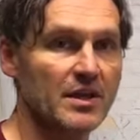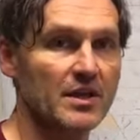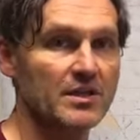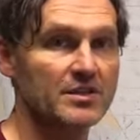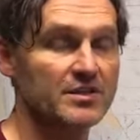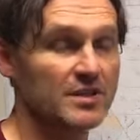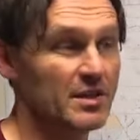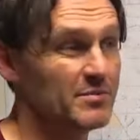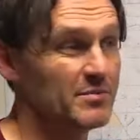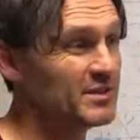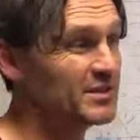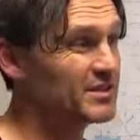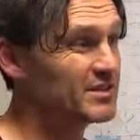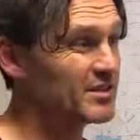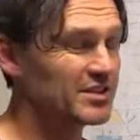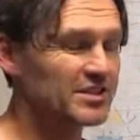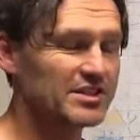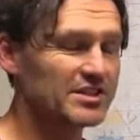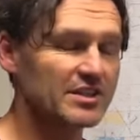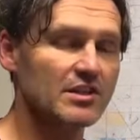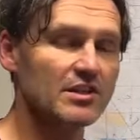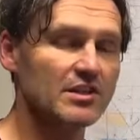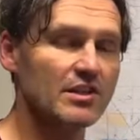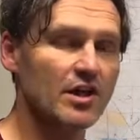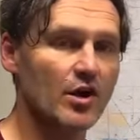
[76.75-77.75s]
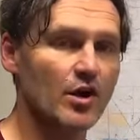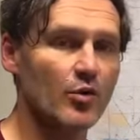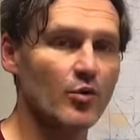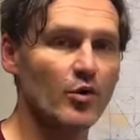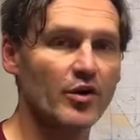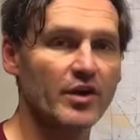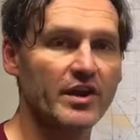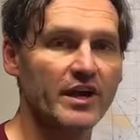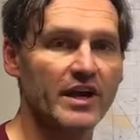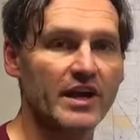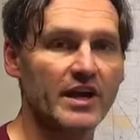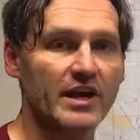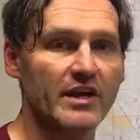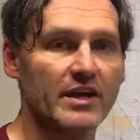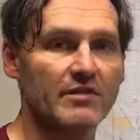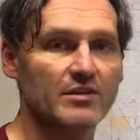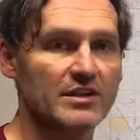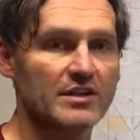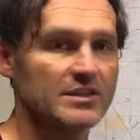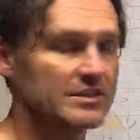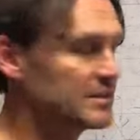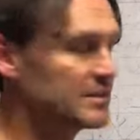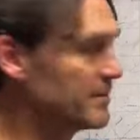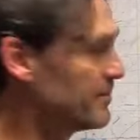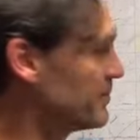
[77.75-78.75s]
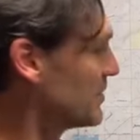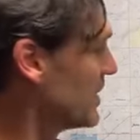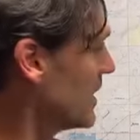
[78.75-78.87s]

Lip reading: So that means there's still a lot of work ahead of us.